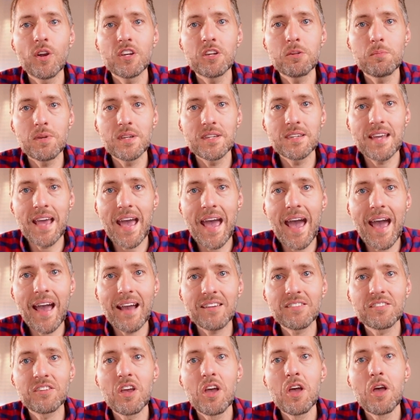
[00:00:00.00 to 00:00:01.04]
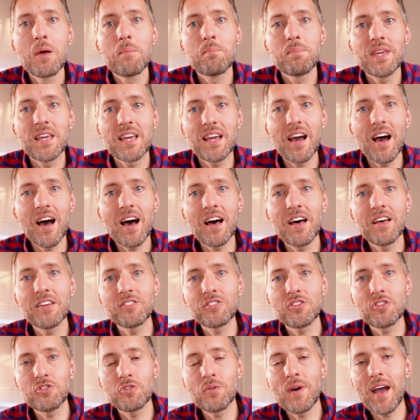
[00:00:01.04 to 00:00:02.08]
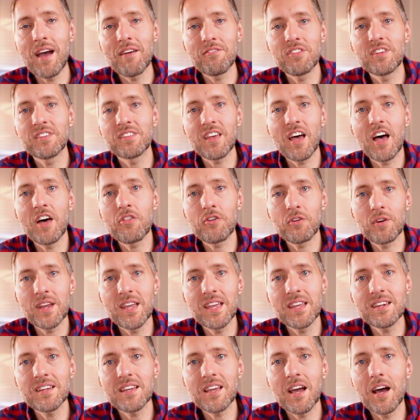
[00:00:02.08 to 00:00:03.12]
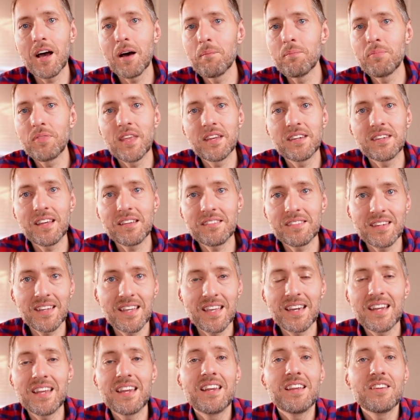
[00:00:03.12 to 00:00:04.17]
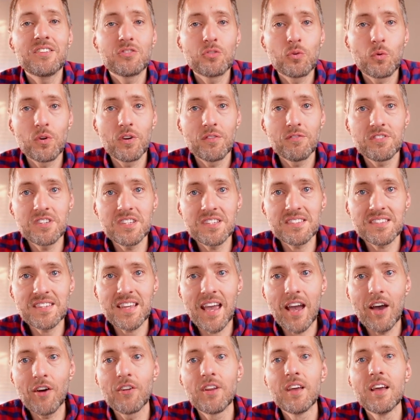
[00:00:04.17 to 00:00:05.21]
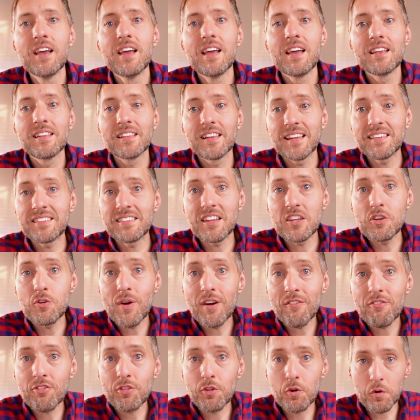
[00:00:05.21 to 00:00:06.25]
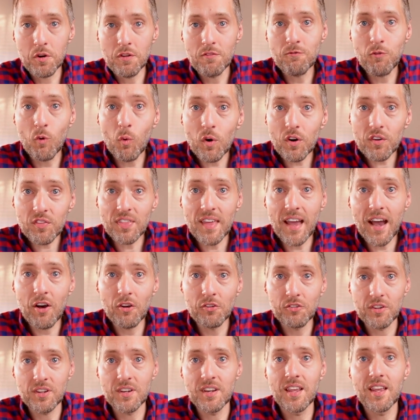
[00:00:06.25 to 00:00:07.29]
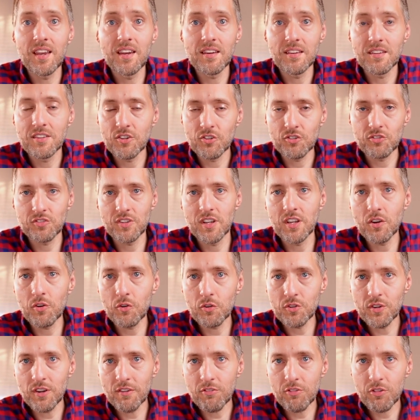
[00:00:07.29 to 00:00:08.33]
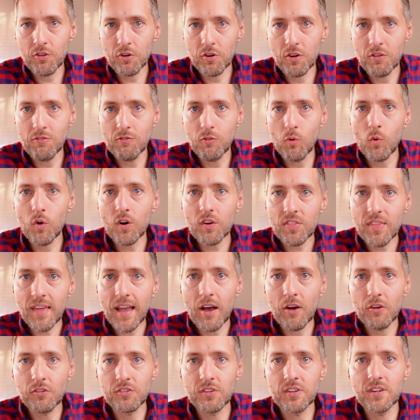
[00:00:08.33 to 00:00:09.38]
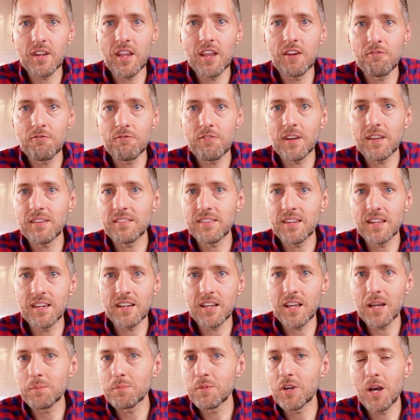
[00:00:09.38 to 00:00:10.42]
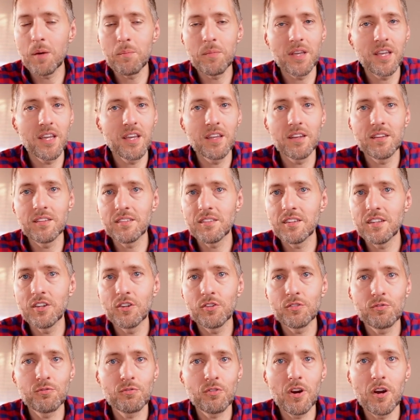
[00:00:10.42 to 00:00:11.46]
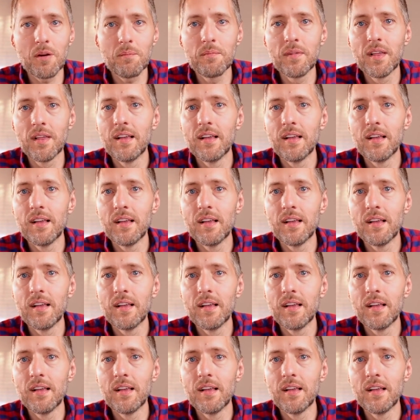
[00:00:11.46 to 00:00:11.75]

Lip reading: to be taxed because you have this other income that doesn't get any sort of discount. Let's say you have $34,000 and you're single and you have $34,000 in fixed income coming in, from,